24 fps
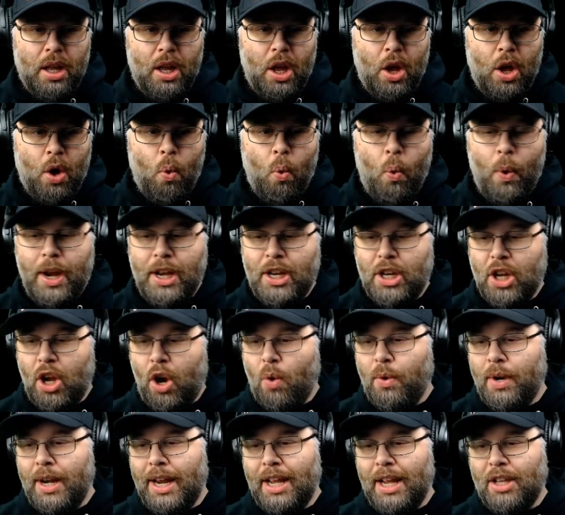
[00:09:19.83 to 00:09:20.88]
We
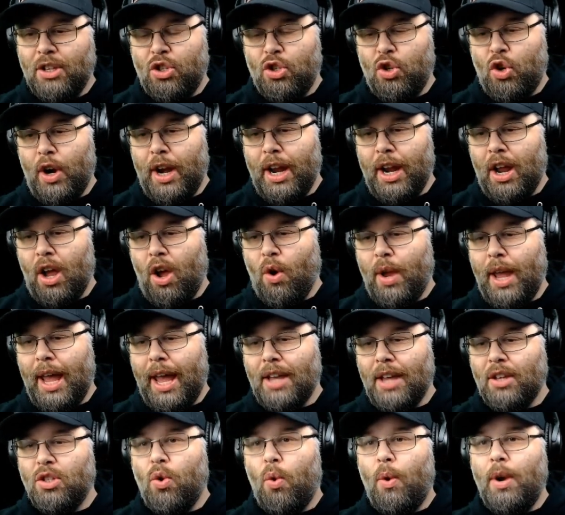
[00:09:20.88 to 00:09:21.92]
don't need string. Okay,
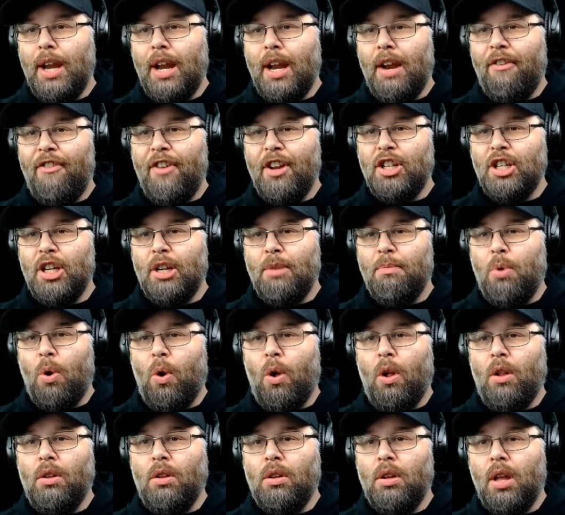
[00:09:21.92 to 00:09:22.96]
so we need a fishing
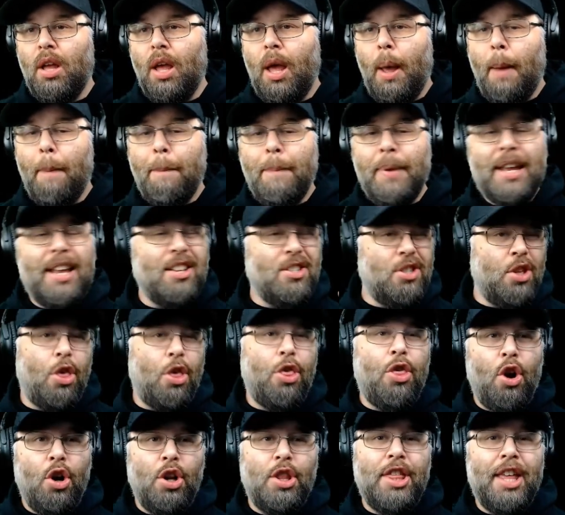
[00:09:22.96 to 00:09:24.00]
pole, because the
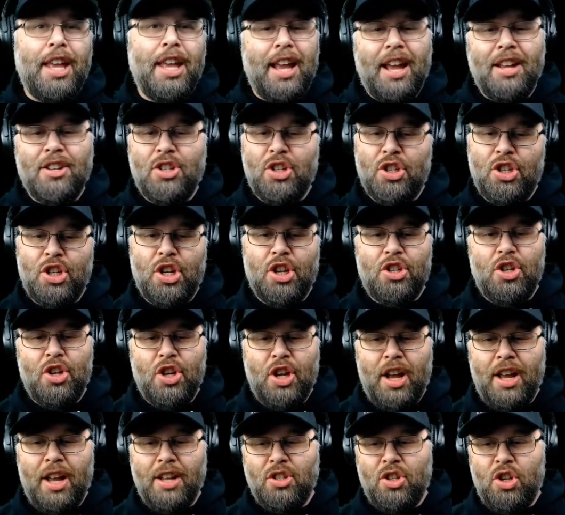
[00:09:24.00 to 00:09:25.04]
third thing I suggest you
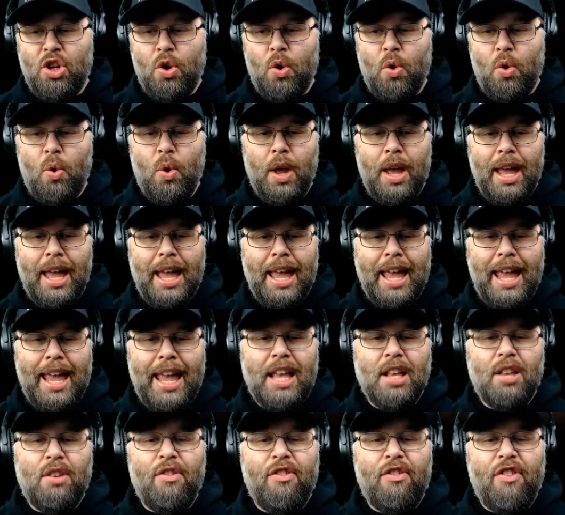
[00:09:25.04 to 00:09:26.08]
guys do
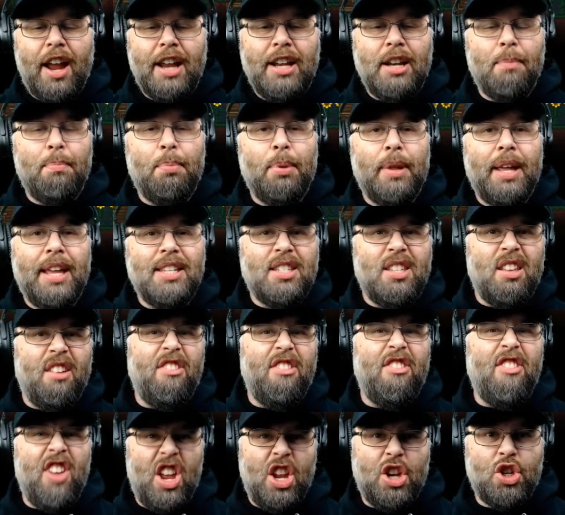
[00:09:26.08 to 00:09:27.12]
is find a place to
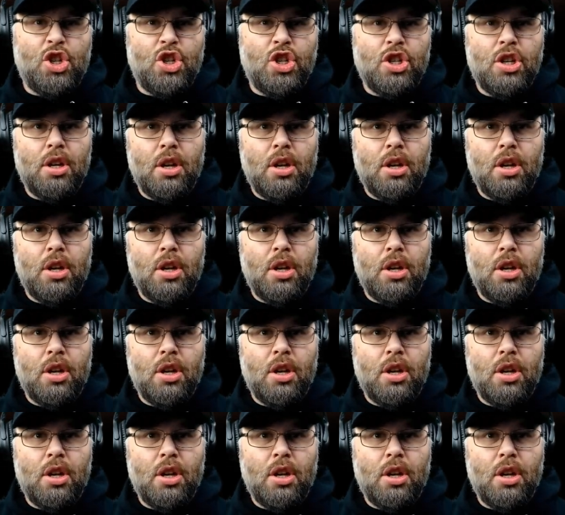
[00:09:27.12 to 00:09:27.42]
fish.